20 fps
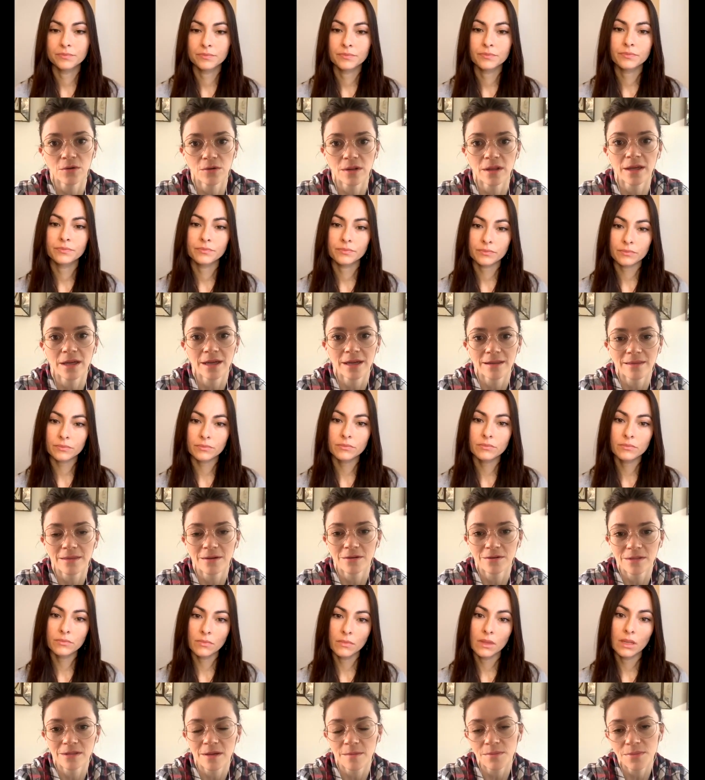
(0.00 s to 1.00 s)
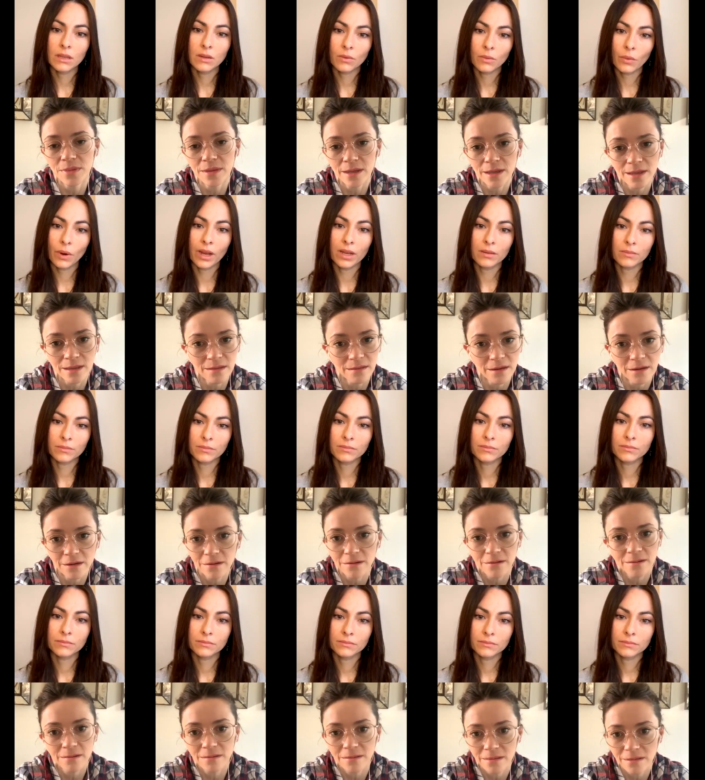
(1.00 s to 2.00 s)
Speaker 1: Like there's something right.
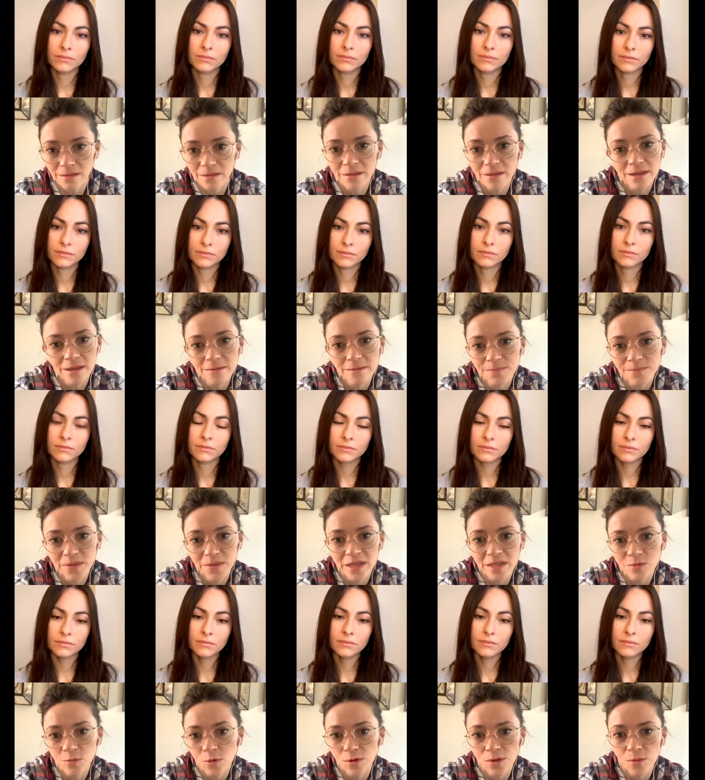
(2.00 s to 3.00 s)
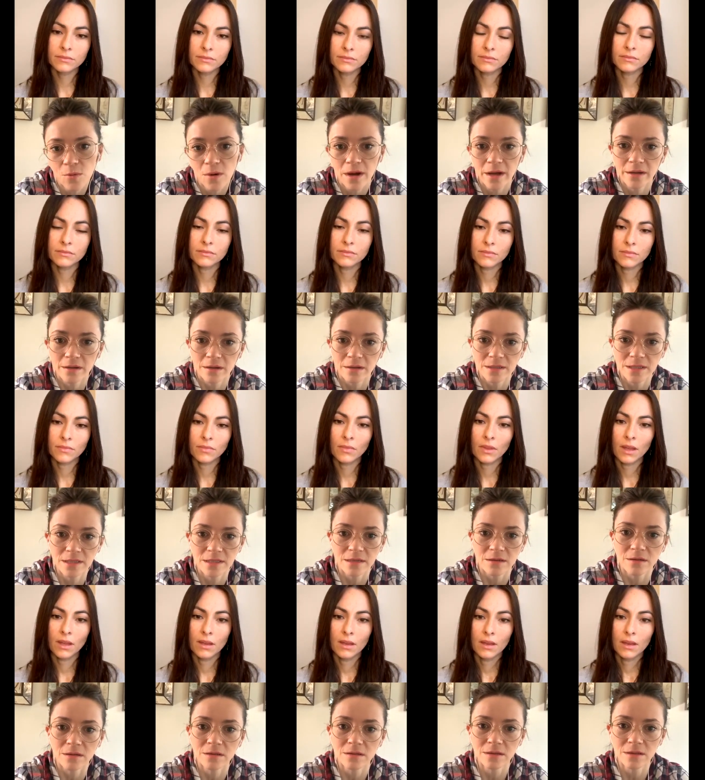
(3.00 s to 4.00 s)
there that is worthwhile
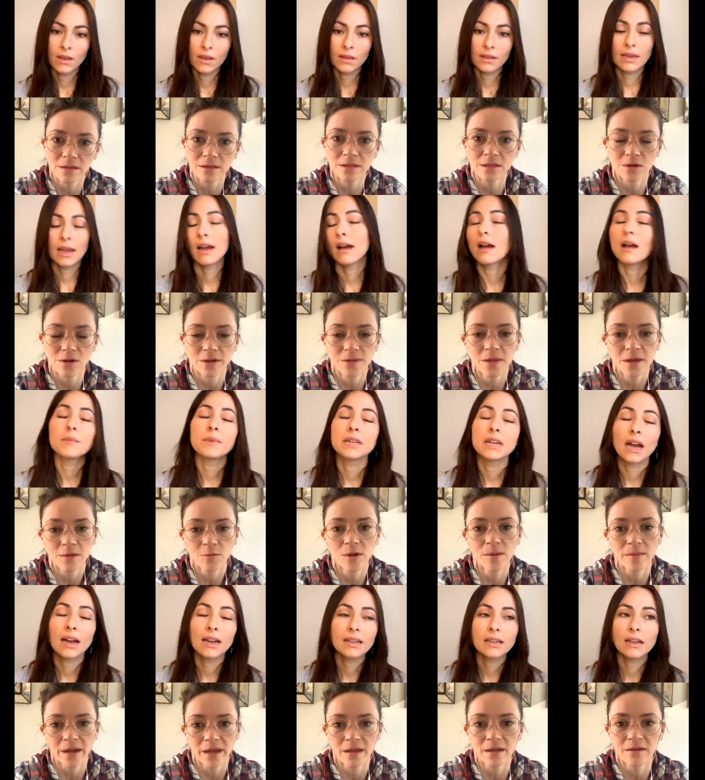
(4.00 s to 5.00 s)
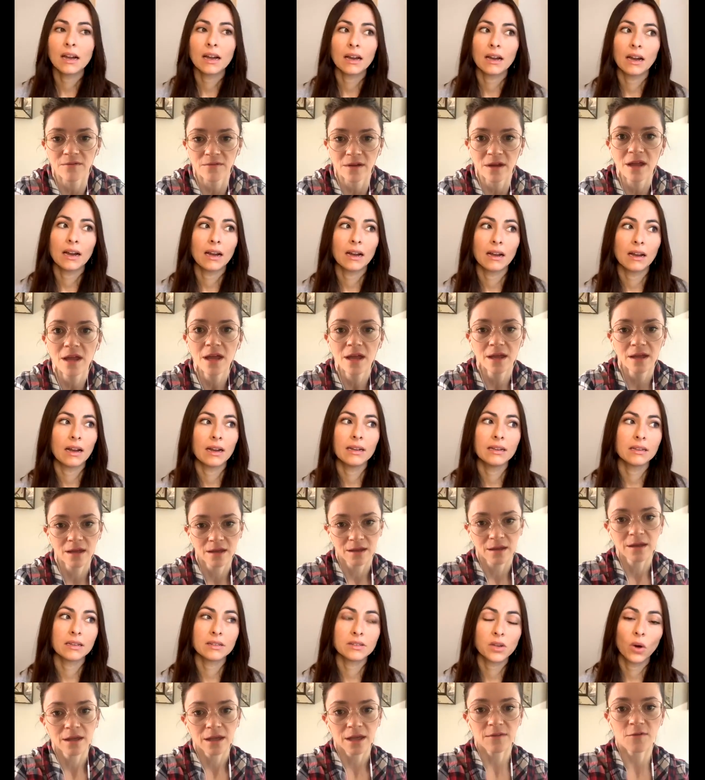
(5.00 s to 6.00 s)
still. So yeah. I think we might ev-
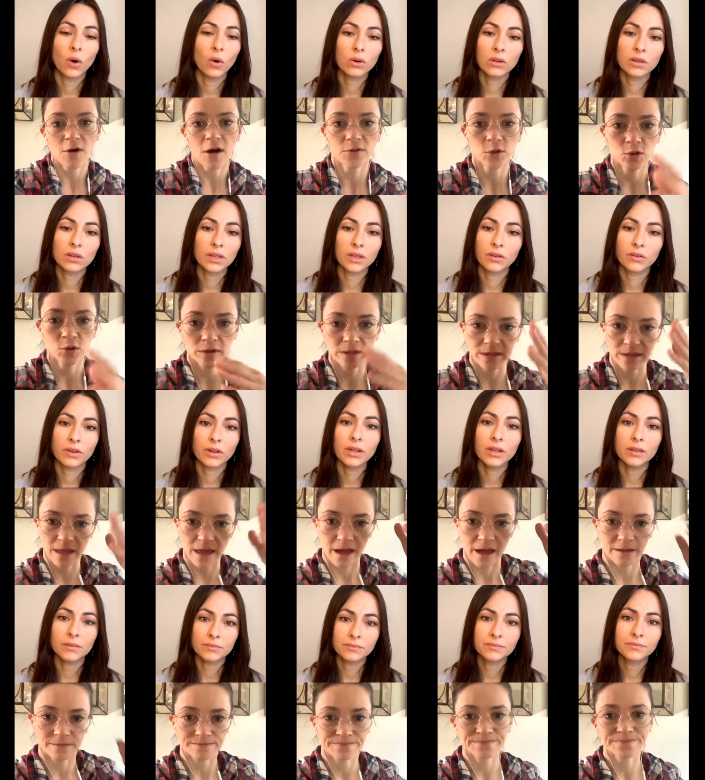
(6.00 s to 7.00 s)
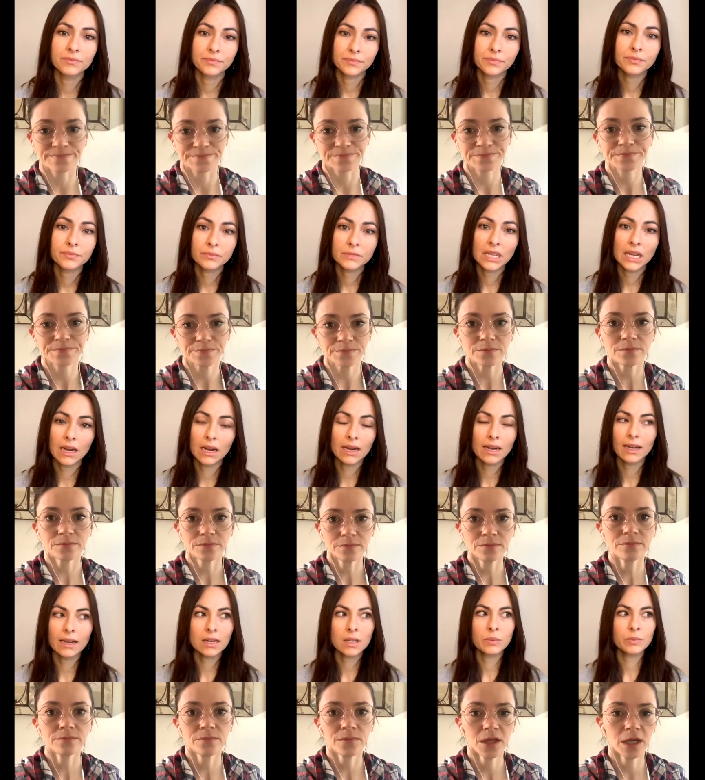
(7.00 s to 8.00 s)
Speaker 2: I, I evolve towards agree. that. Yeah,
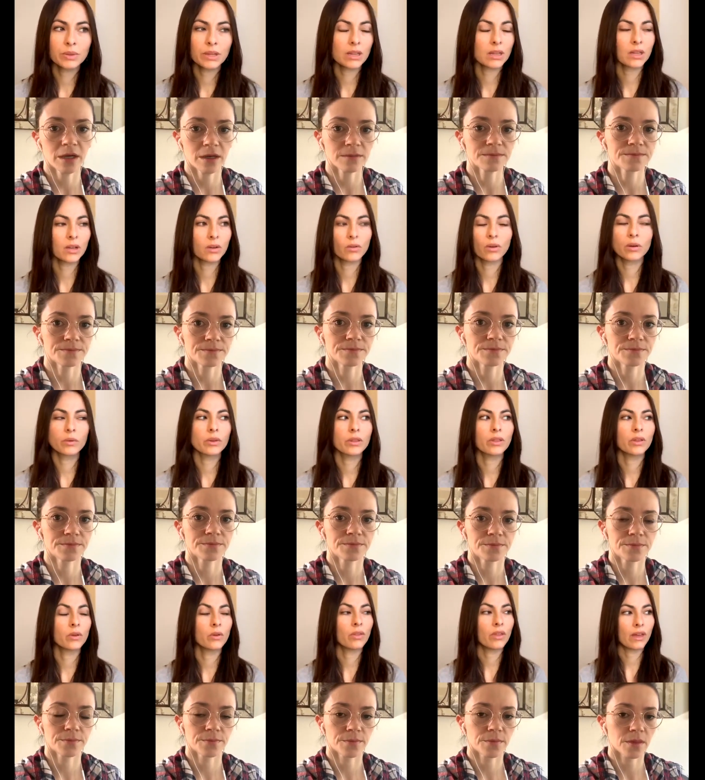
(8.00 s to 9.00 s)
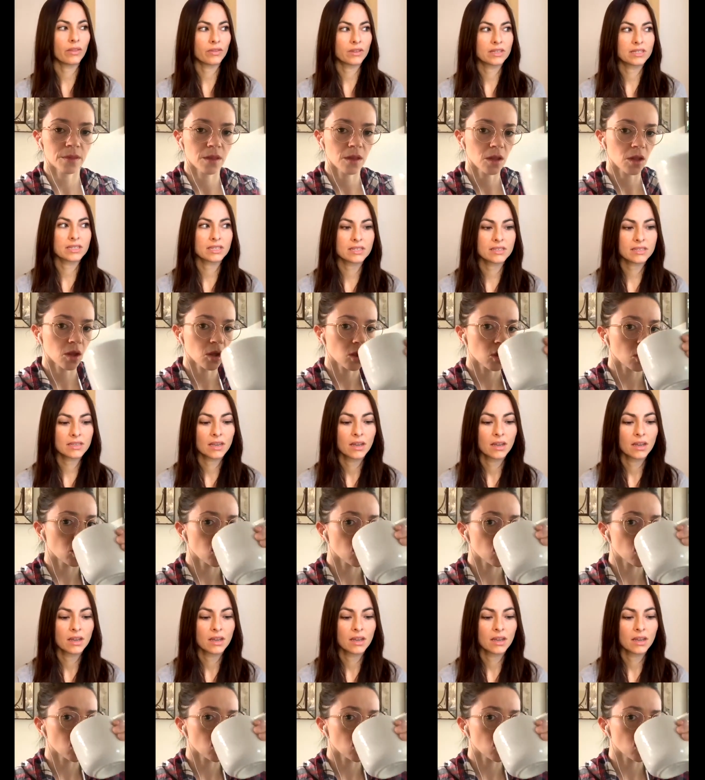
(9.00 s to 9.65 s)
I, I completely yeah. agree with you that this is